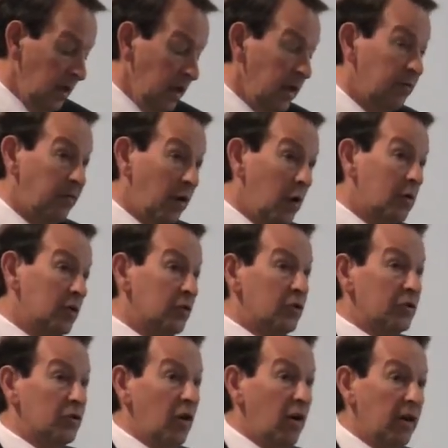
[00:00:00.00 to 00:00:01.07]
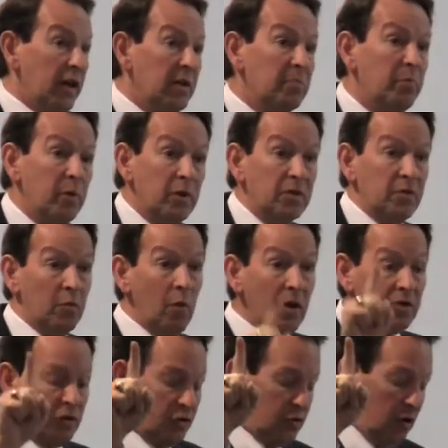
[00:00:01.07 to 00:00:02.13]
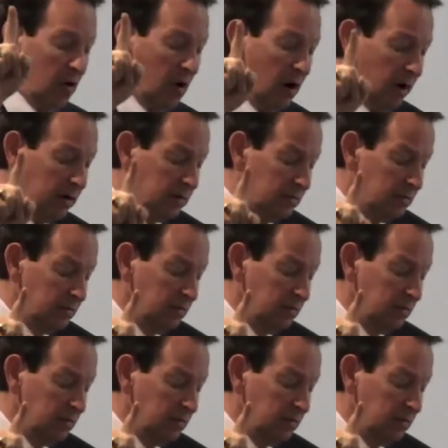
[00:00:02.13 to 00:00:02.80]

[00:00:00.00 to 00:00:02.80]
It focuses on inputs, what's taught,